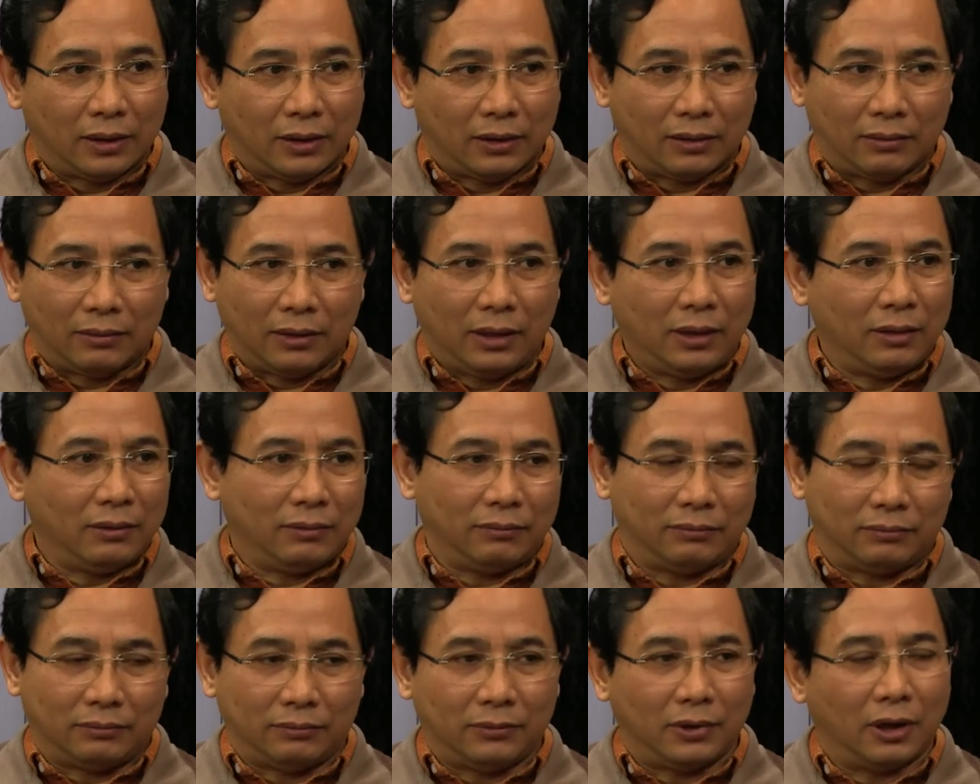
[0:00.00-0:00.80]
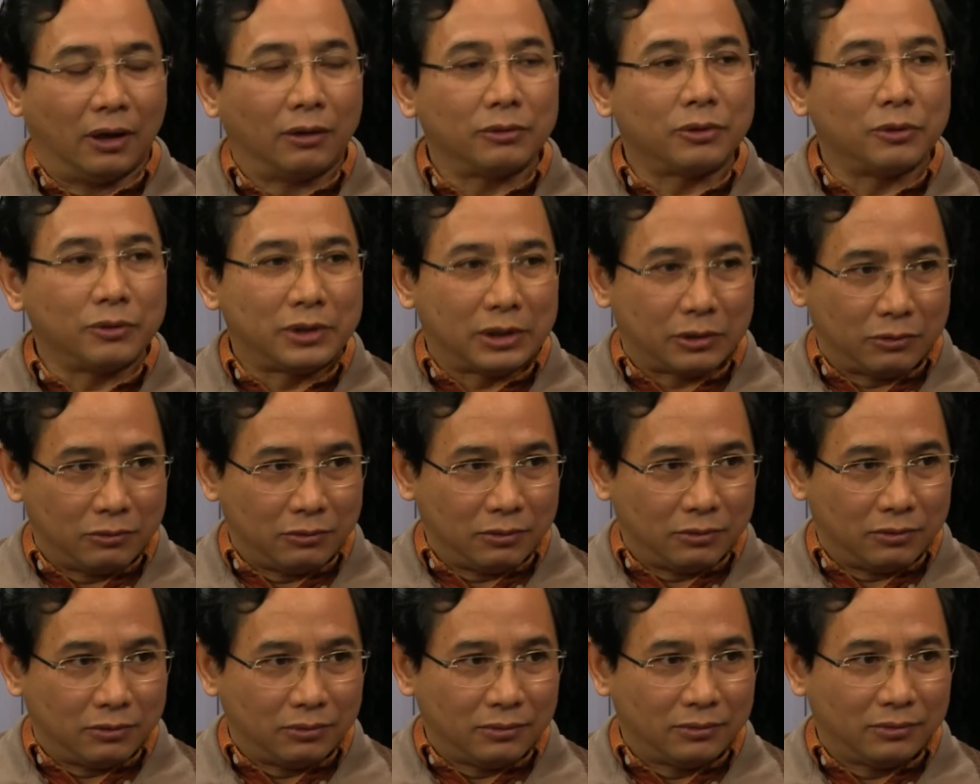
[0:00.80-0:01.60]
didn't go to
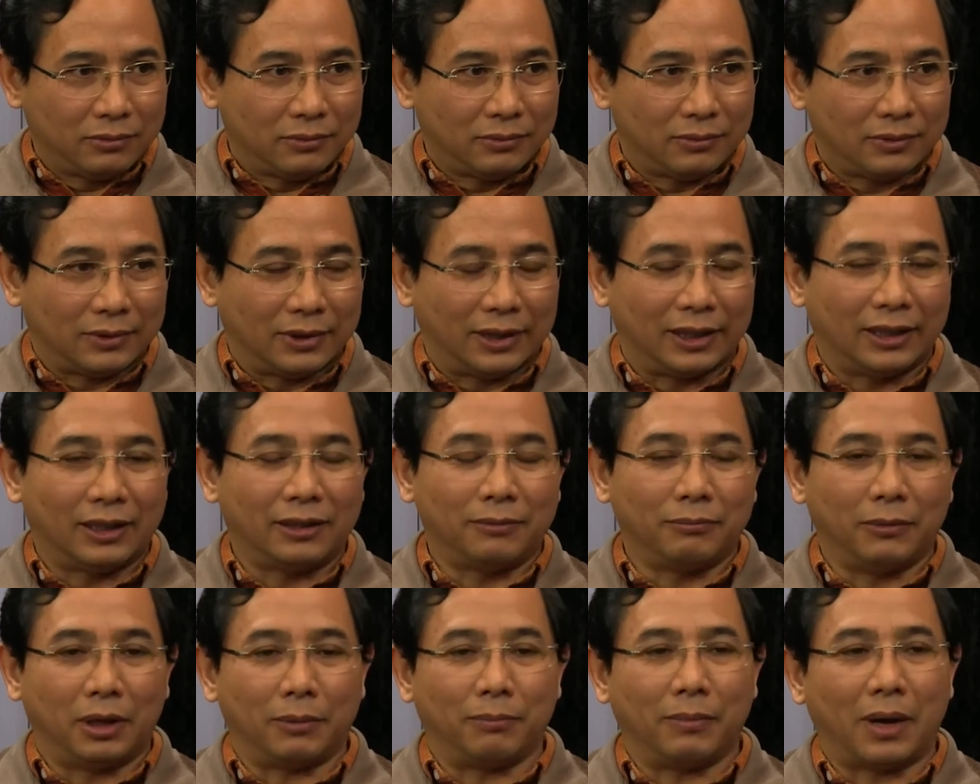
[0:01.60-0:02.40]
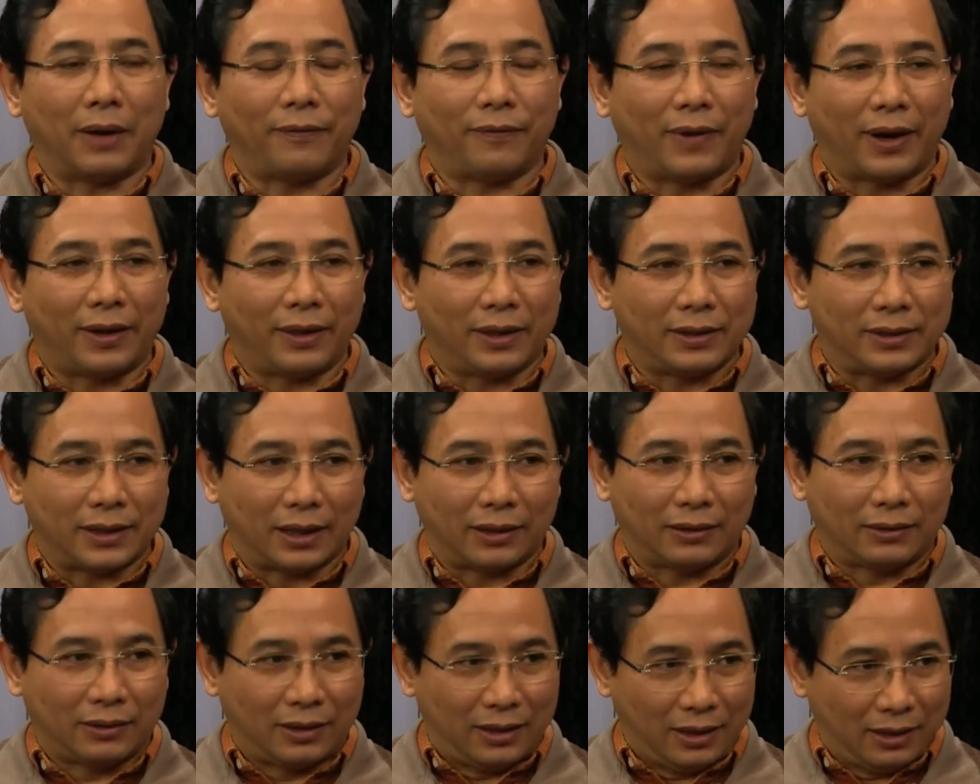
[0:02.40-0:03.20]
school. Right? Eh, but my father
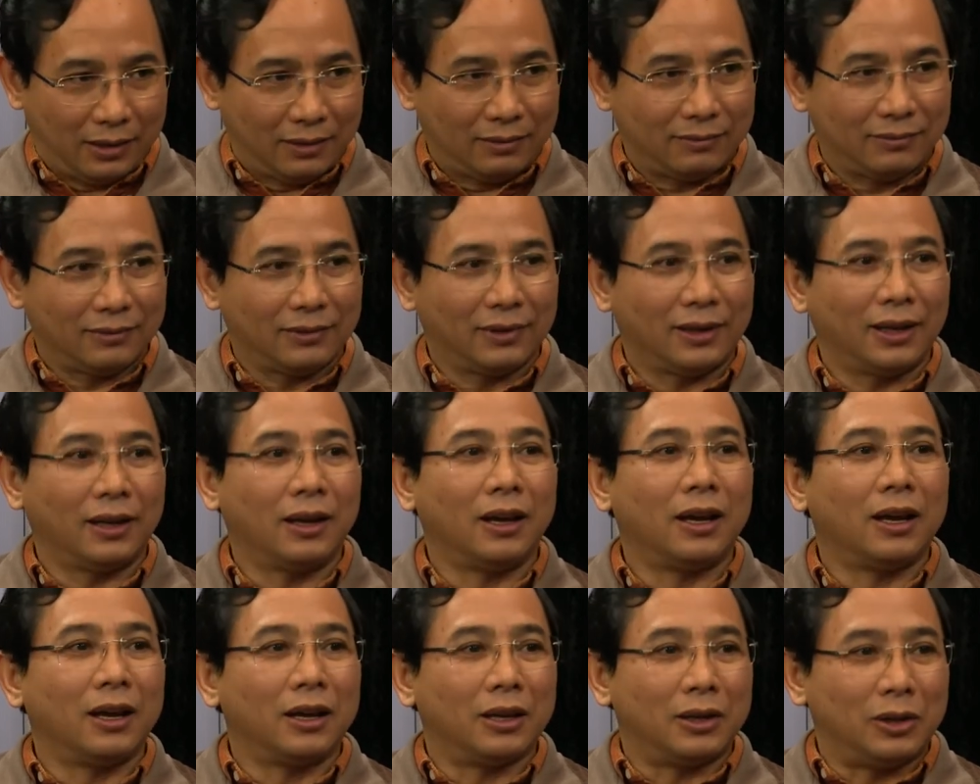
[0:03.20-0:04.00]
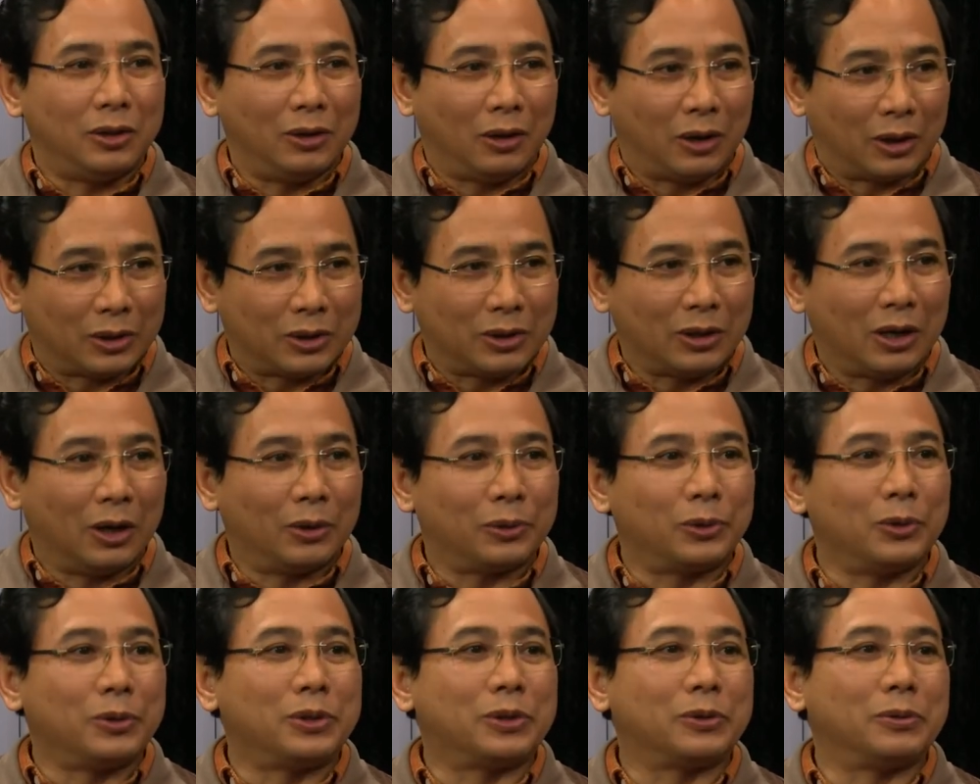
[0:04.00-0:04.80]
said, Thien, you got to go
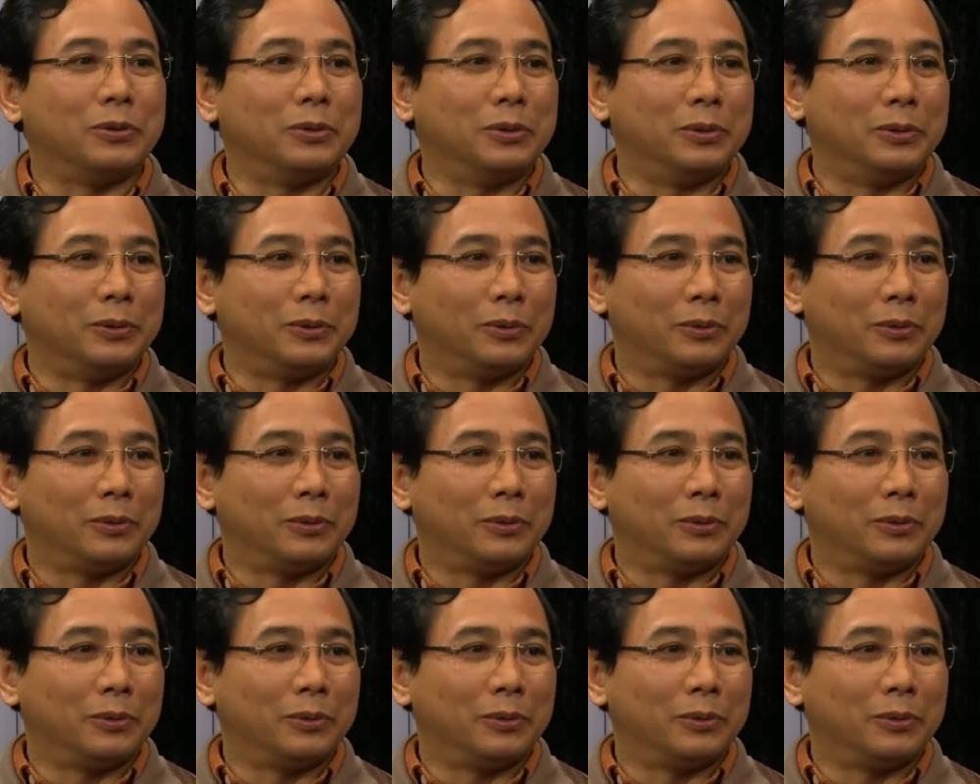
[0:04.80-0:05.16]
to school.